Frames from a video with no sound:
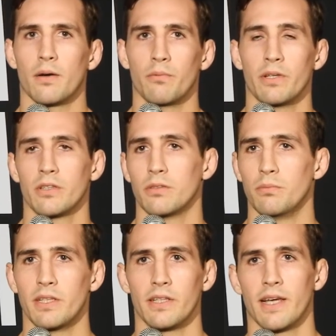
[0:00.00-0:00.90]
We could
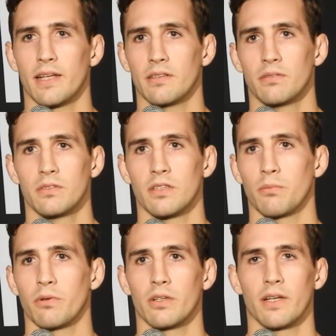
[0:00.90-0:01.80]
meet again
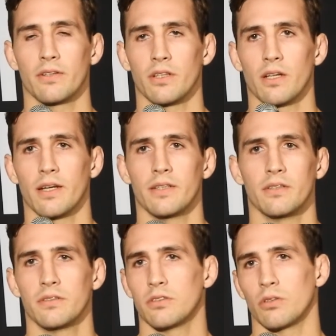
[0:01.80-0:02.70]
somewhere down the line.
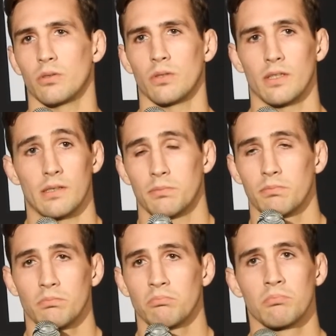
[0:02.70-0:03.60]
So,
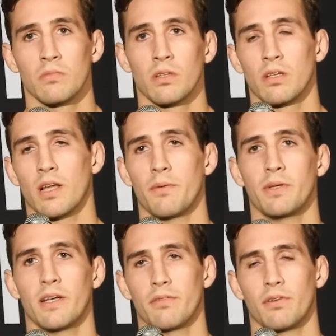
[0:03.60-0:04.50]
I
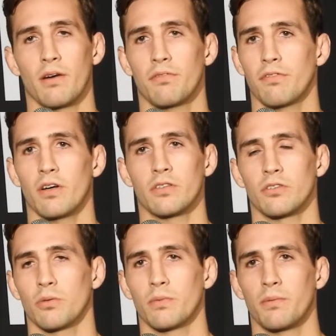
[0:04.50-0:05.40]
mean, I've fought
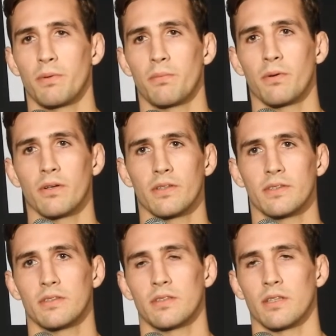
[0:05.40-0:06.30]
so many people.
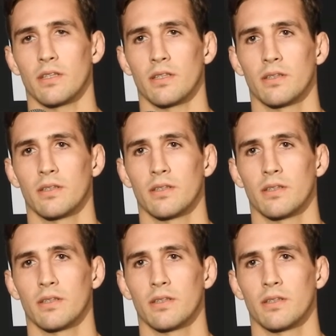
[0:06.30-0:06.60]
It's